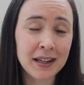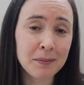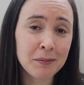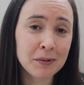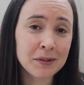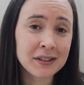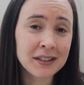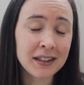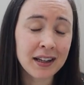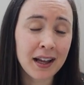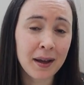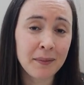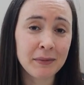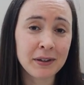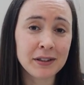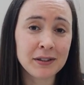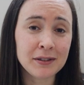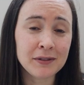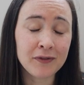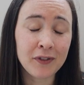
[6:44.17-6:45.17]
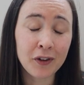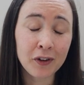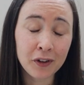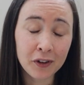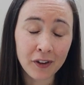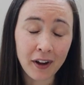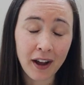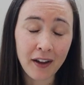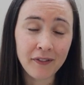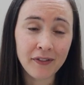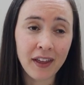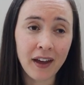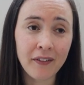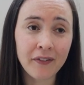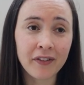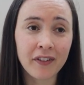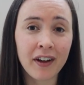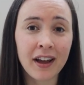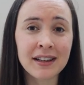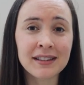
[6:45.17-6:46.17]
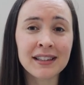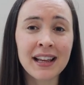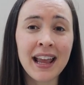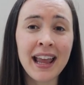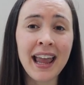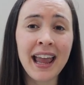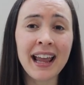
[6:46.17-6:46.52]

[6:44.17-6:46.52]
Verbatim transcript: able to come and photograph that for us